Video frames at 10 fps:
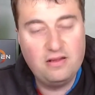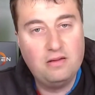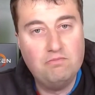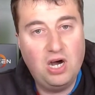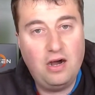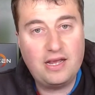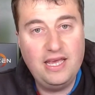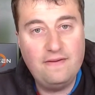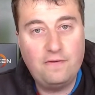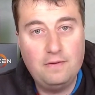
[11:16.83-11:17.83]
market
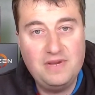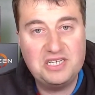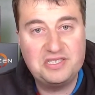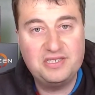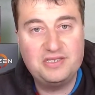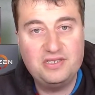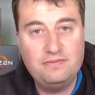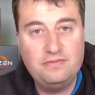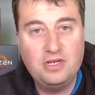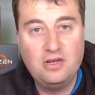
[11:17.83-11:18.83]
for a mesh system,
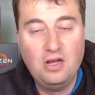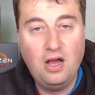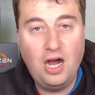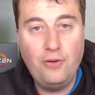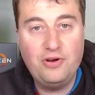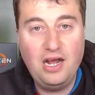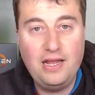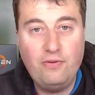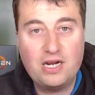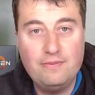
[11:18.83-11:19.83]
I would highly
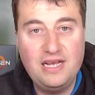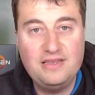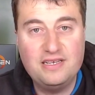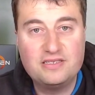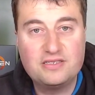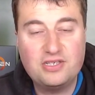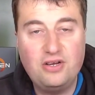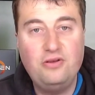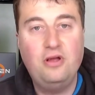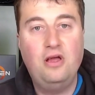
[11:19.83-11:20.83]
recommend this. So
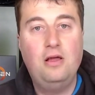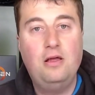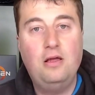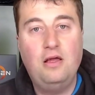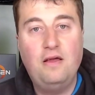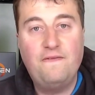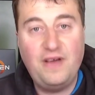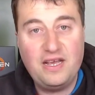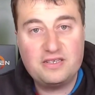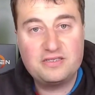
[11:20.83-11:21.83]

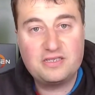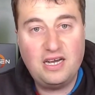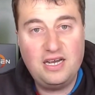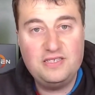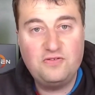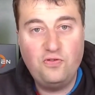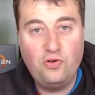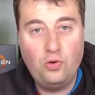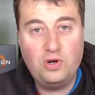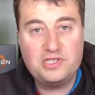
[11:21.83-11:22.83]
thanks guys
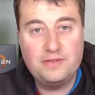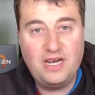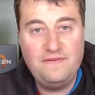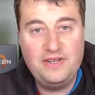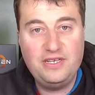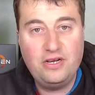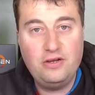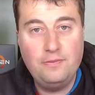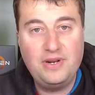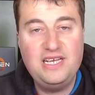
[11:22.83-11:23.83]
for watching my video.
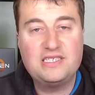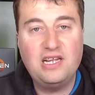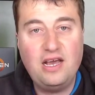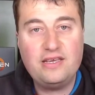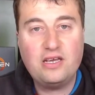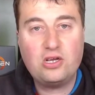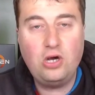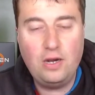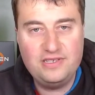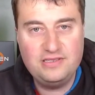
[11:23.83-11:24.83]
Please like,
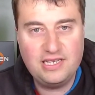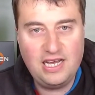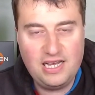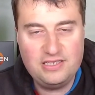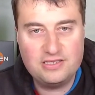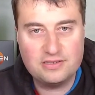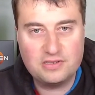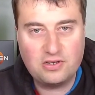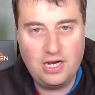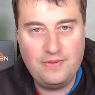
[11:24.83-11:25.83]
comment and
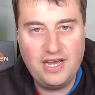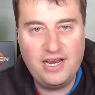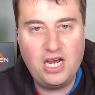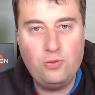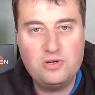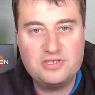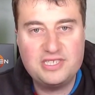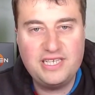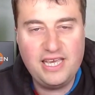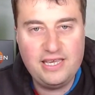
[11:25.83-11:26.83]
subscribe and I will
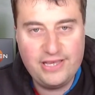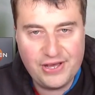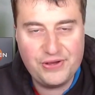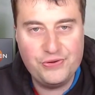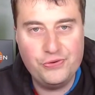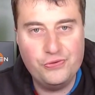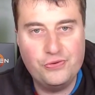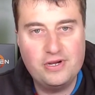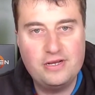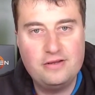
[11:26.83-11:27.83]
see you
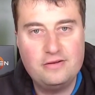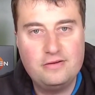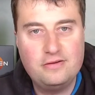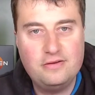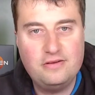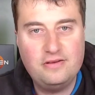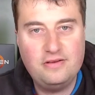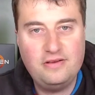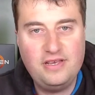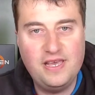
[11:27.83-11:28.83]

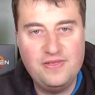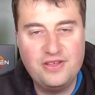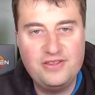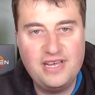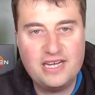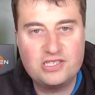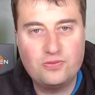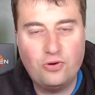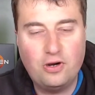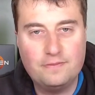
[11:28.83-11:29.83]
in the next
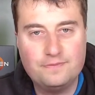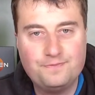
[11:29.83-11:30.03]
one.